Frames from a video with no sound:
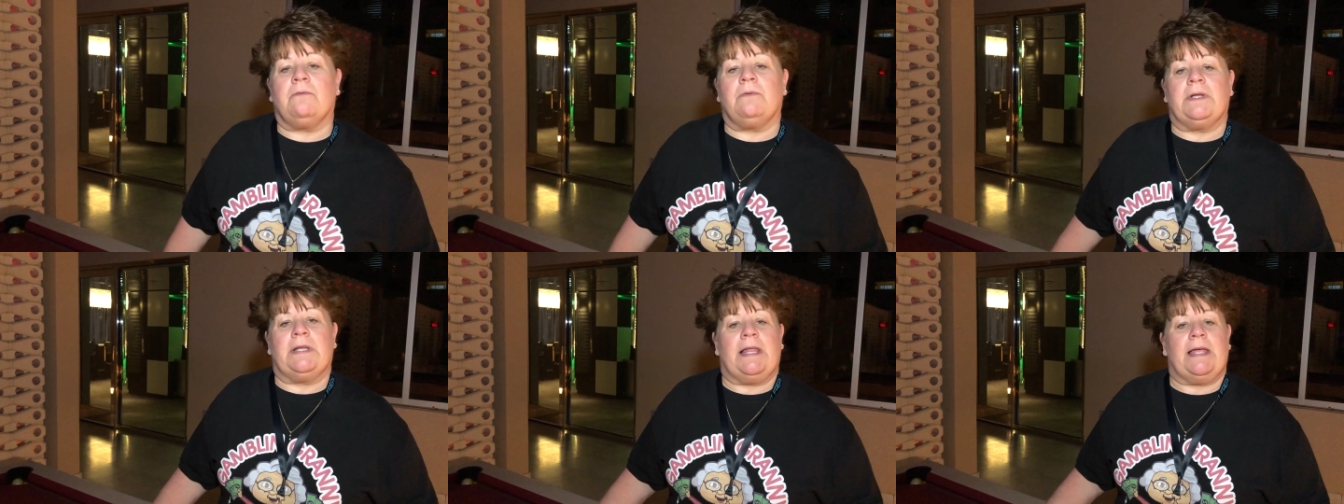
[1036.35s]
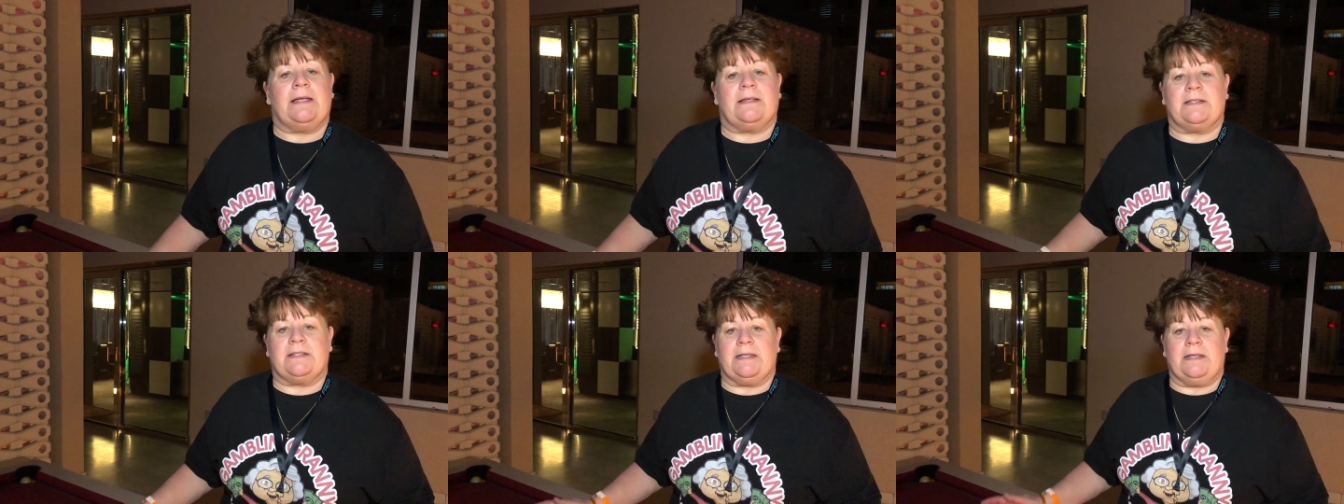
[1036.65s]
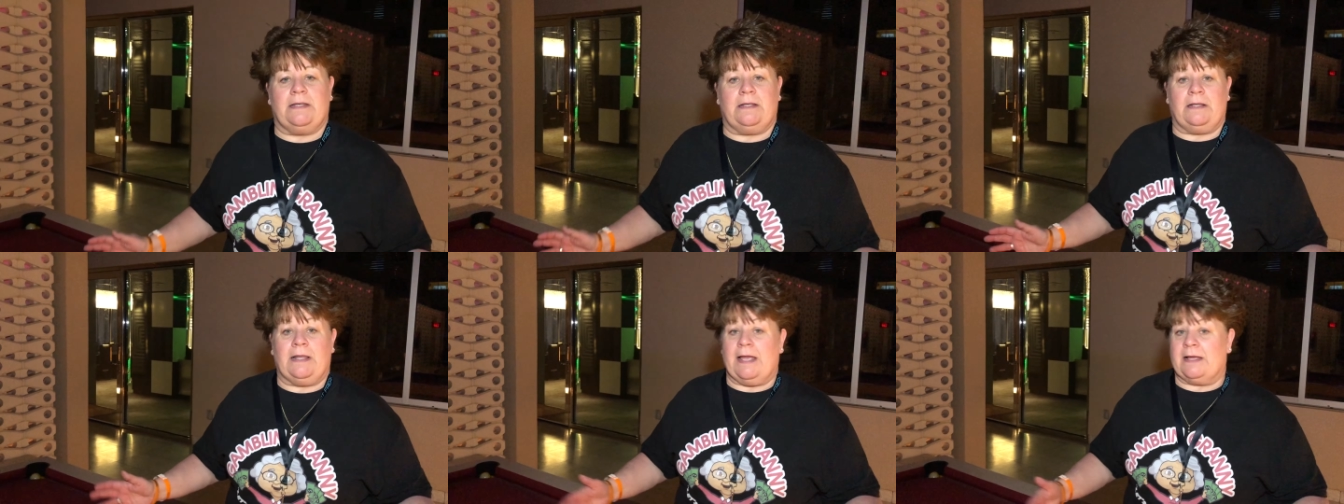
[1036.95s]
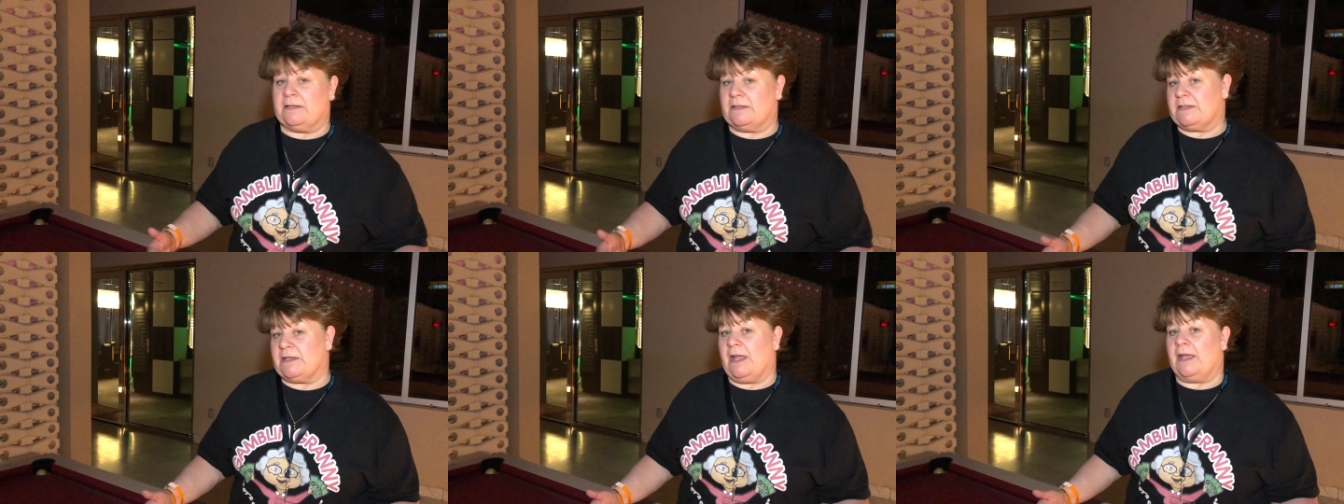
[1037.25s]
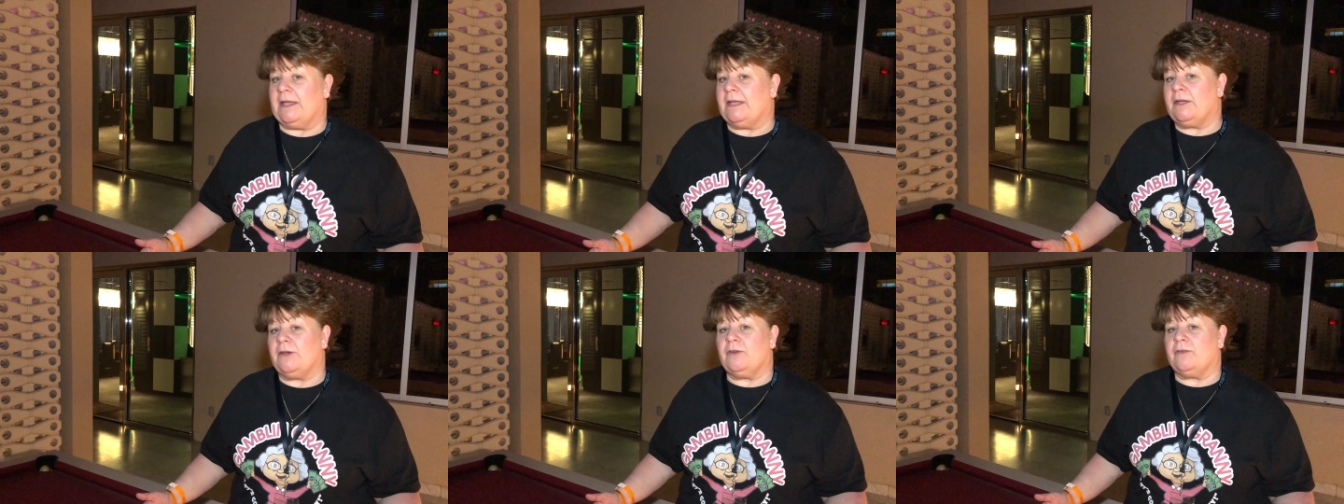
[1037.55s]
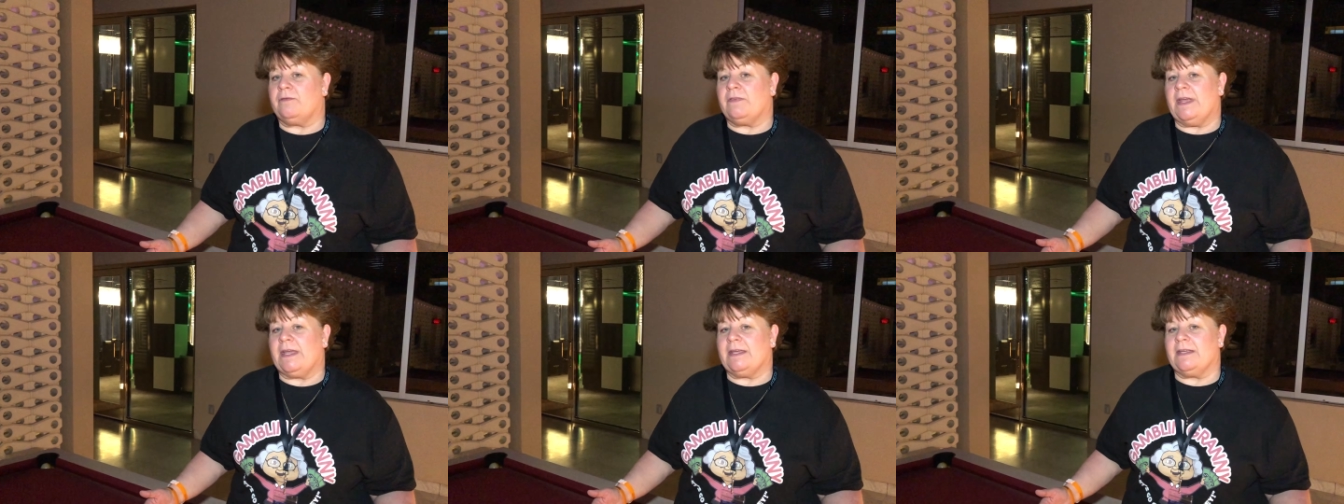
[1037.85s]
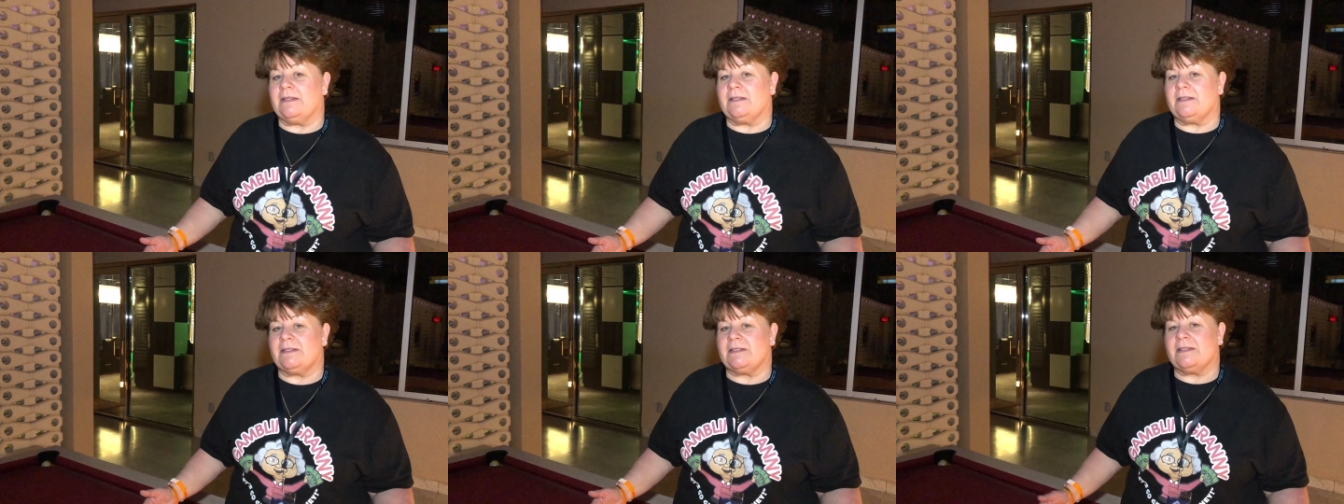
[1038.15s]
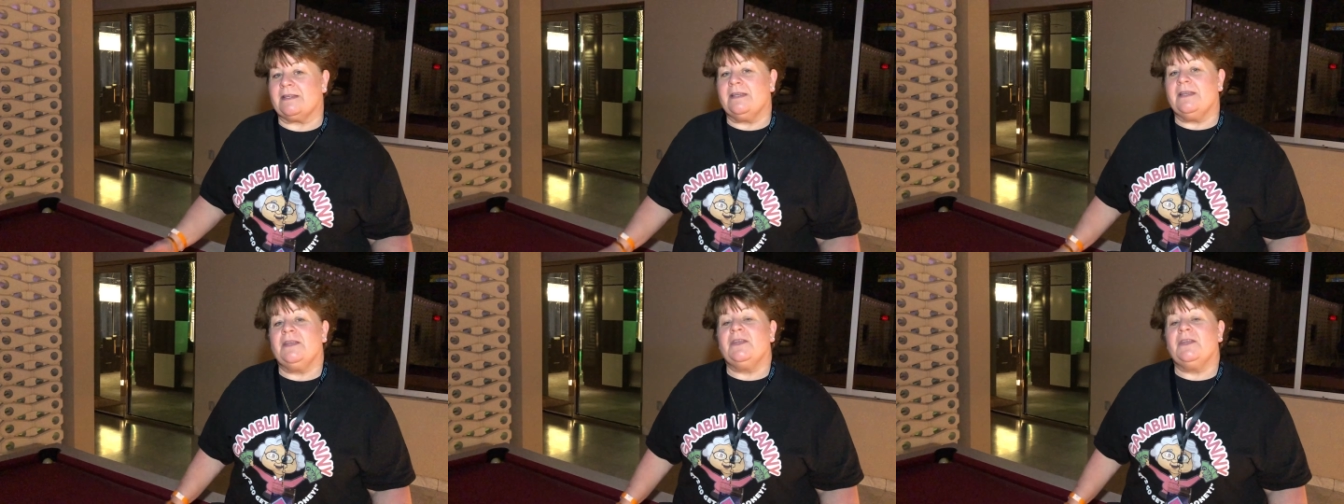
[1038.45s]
relaxing last night here in Vegas.